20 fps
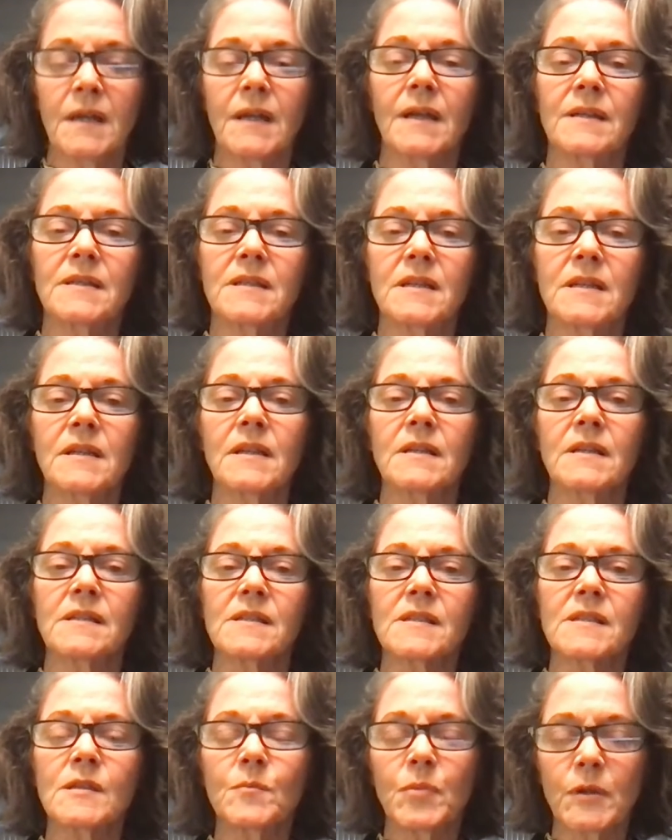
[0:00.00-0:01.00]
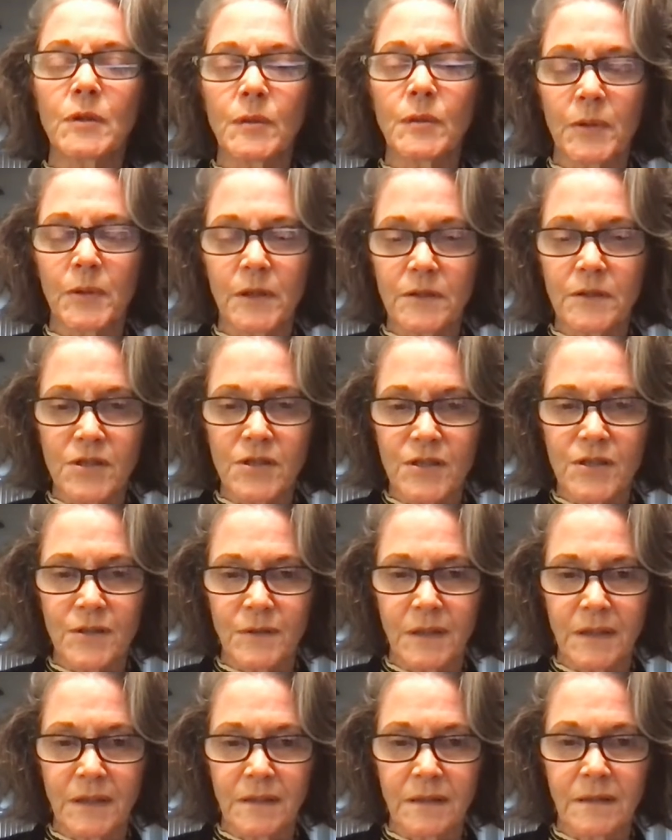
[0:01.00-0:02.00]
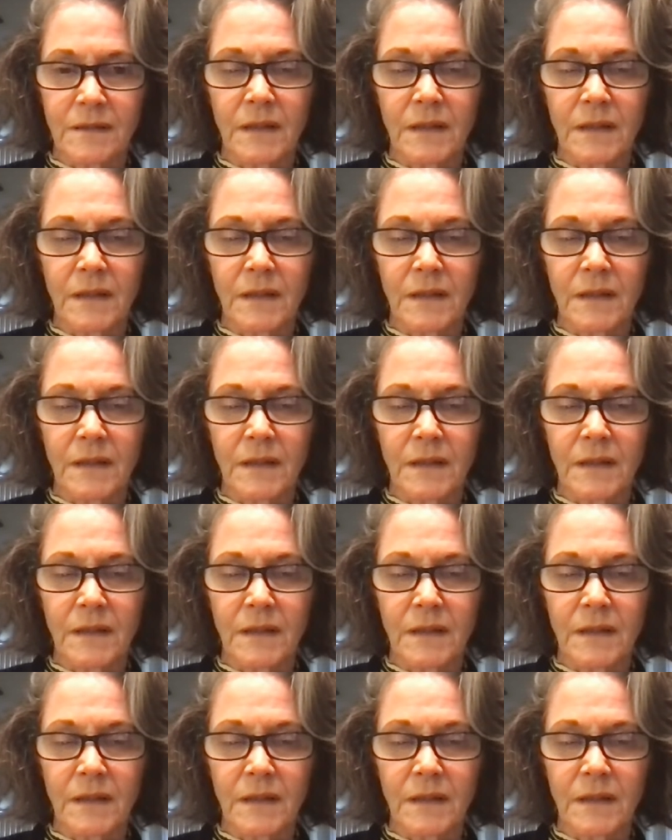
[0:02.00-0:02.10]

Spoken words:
and taking a simple approach to it,